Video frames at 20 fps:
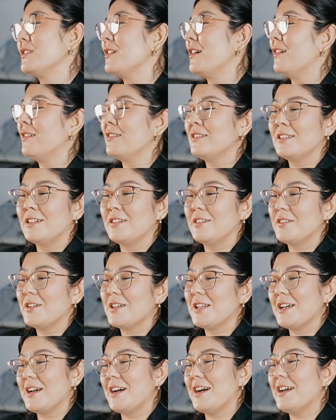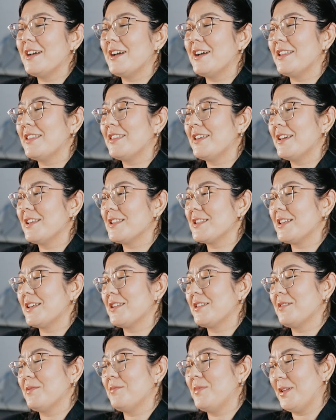No. I think it's
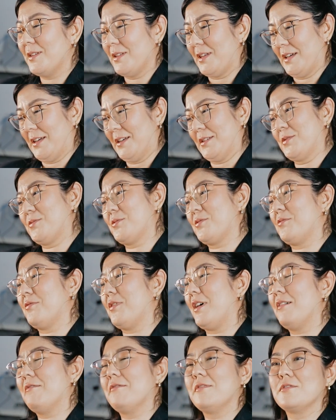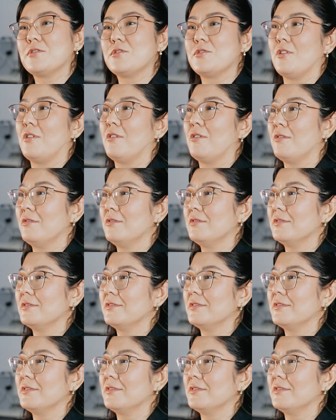gonna be like a survival show.